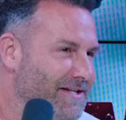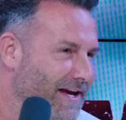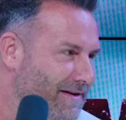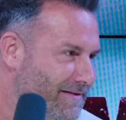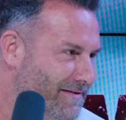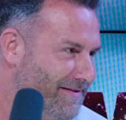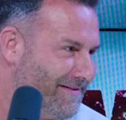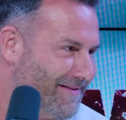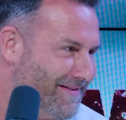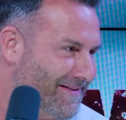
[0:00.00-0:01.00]
saying?
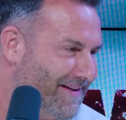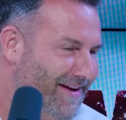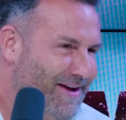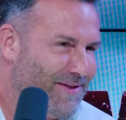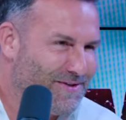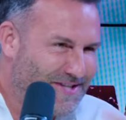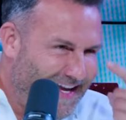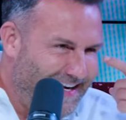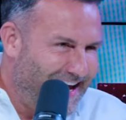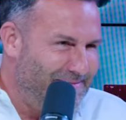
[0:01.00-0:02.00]
They're
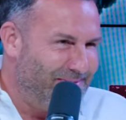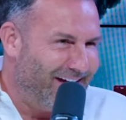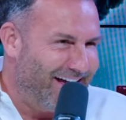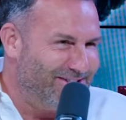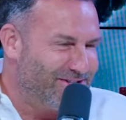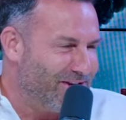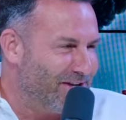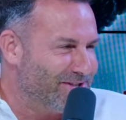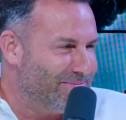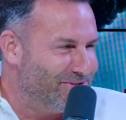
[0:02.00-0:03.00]
saying I I just
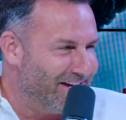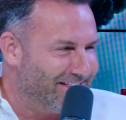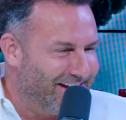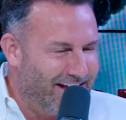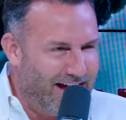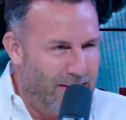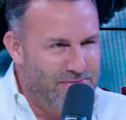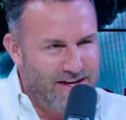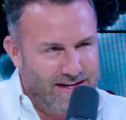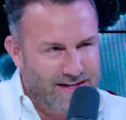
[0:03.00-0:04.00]
saw some chick that I'm
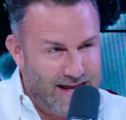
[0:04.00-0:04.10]
thinking